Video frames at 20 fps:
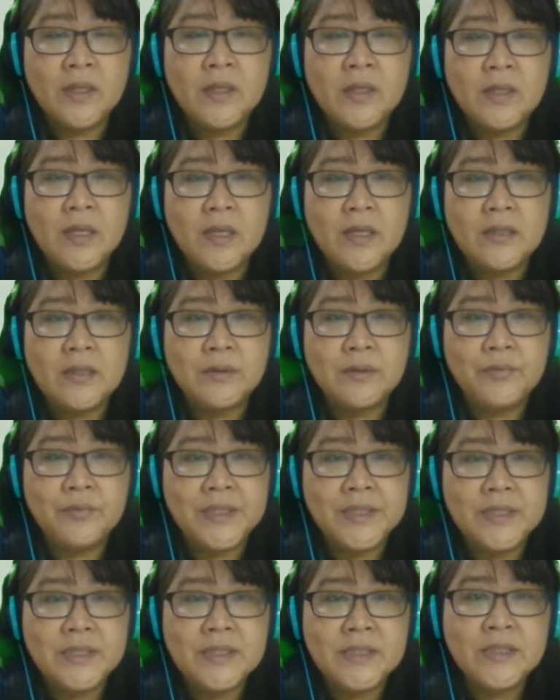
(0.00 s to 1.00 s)
And the
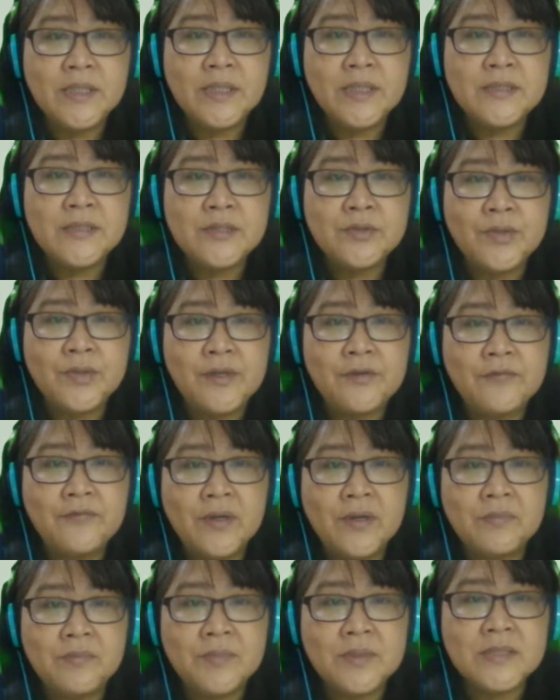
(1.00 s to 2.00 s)
rating is
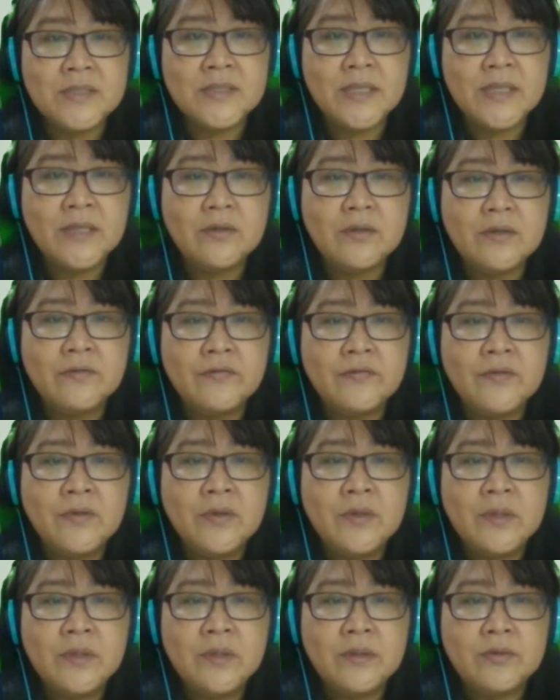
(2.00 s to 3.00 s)
25% of
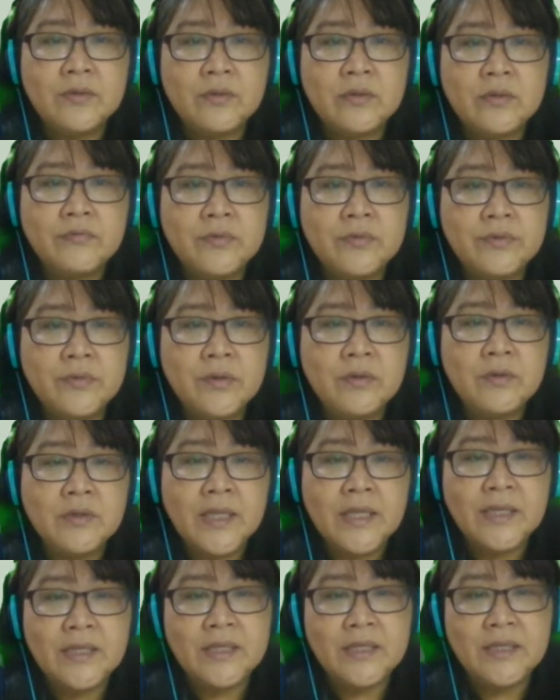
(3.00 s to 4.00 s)
the overall
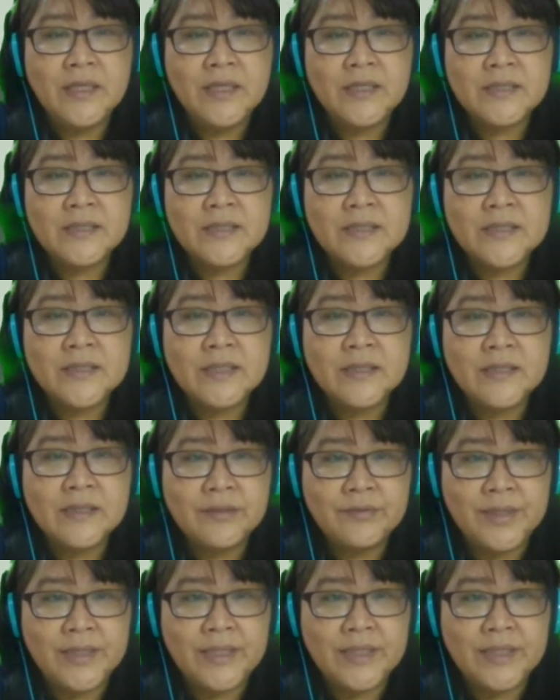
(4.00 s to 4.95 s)
candidate's grade.